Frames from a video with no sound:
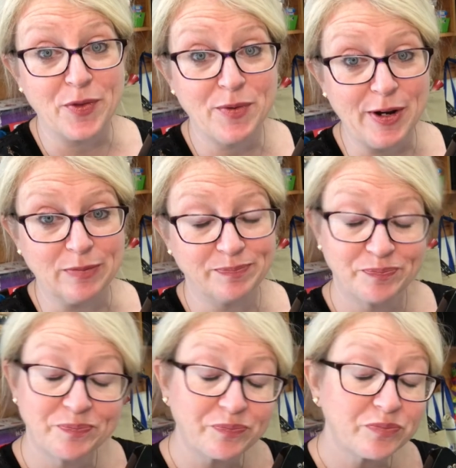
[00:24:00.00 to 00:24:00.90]
the room.
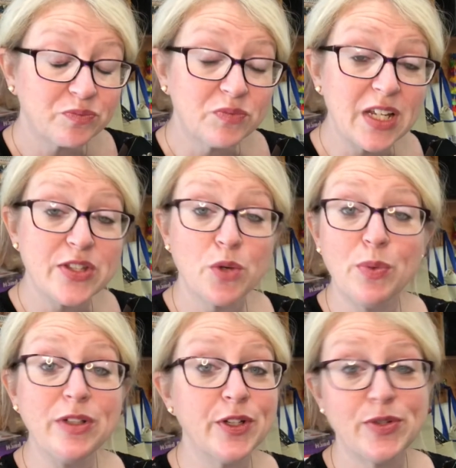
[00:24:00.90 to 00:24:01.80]
So
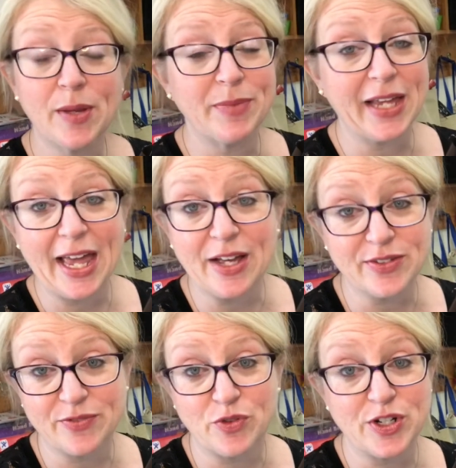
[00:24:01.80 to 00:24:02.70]
we'll do something
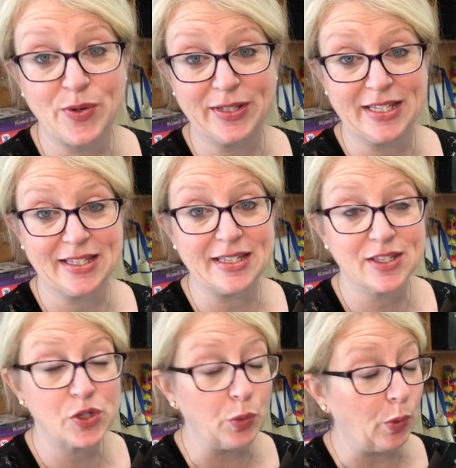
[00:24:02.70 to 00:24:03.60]
else if we're doing this at
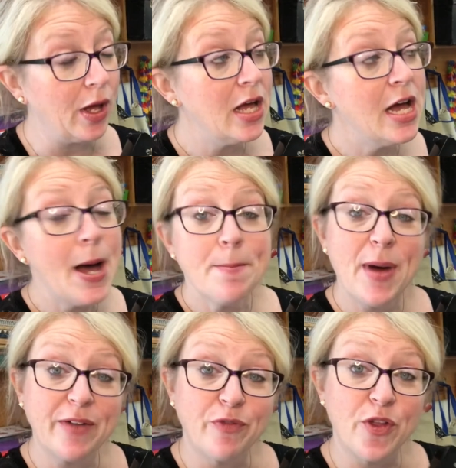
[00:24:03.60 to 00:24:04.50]
school.
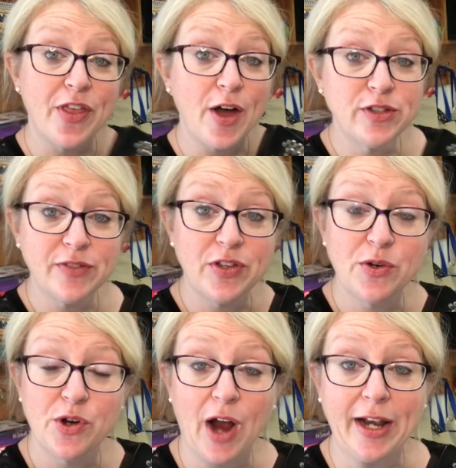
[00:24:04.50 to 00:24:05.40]
But for those of you
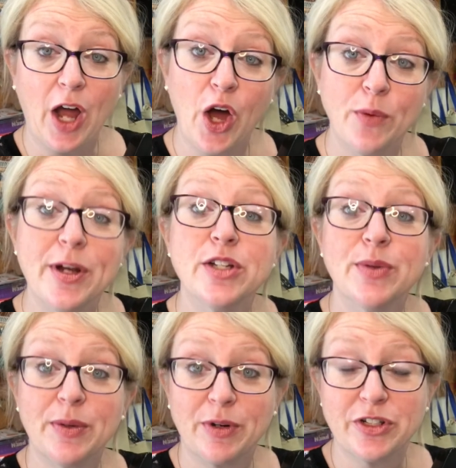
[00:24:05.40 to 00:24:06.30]
who are at home, here's
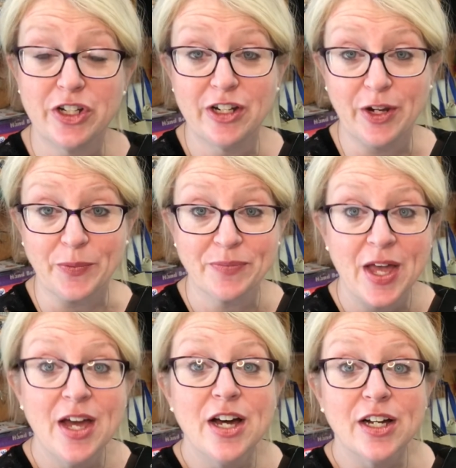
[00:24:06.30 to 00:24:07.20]
what I want you to do.
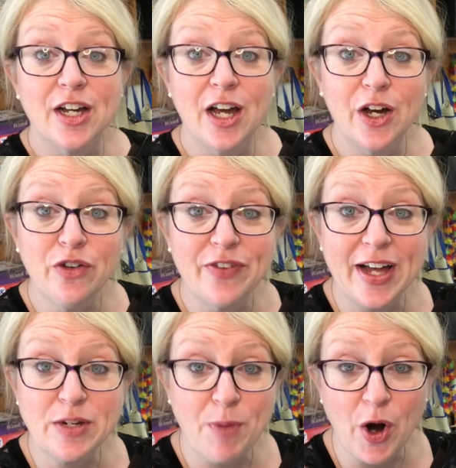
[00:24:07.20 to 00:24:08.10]
Go
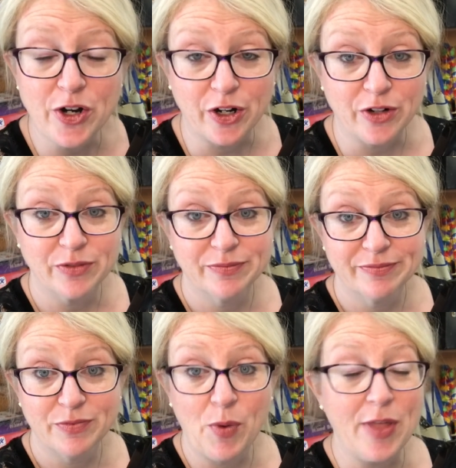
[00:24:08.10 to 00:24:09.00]
find a partner,
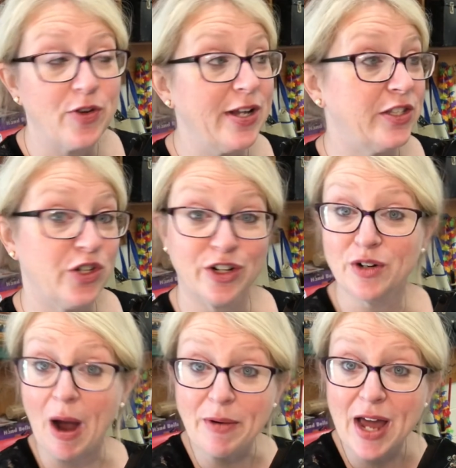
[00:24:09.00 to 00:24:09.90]
whether it's your
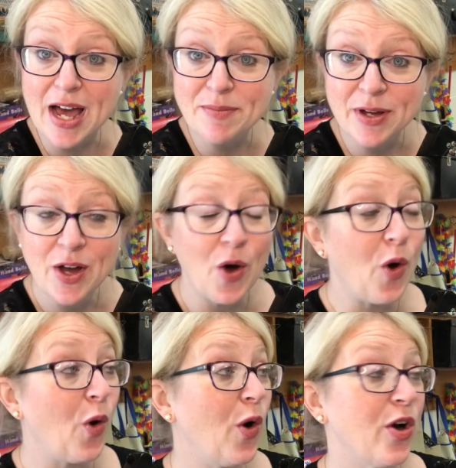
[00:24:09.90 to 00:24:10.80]
grown-up
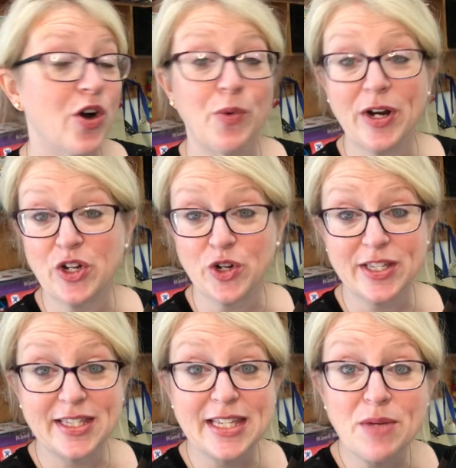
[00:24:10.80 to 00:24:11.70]
or one of your
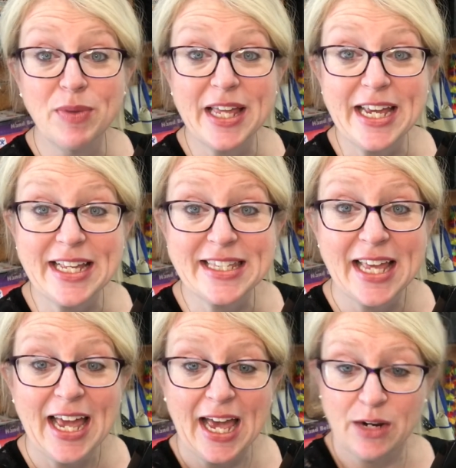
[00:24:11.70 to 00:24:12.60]
siblings,
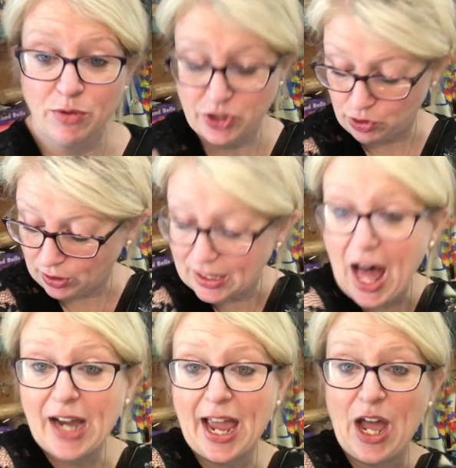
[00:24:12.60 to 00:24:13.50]
and I want you to
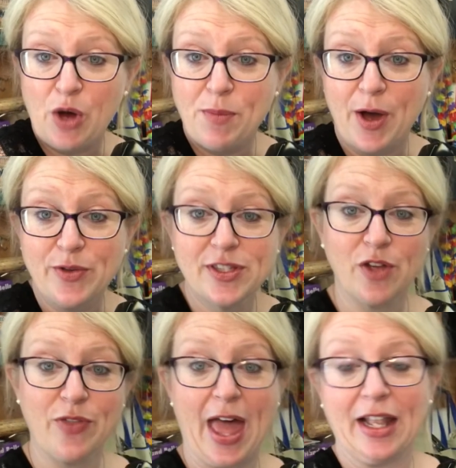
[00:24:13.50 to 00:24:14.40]
lock elbows
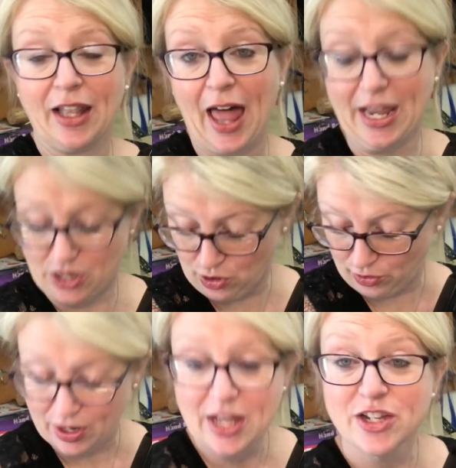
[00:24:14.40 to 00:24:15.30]
so that like
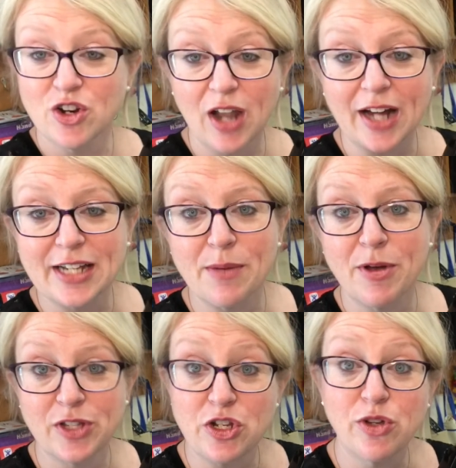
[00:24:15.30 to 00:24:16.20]
you're locked
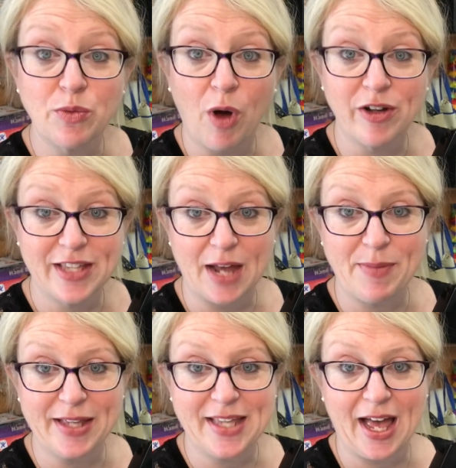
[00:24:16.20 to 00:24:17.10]
elbows and you can walk side
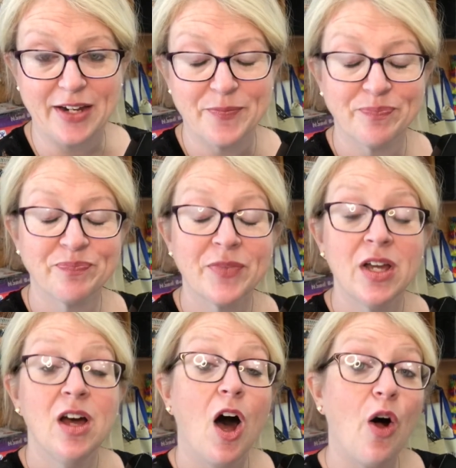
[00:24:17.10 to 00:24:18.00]
by side.
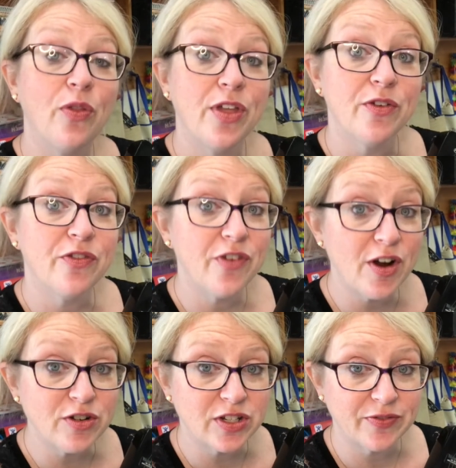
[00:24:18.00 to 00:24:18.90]
On the
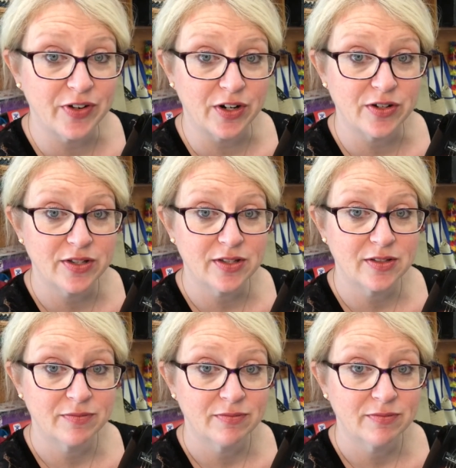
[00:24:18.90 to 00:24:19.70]
first verse,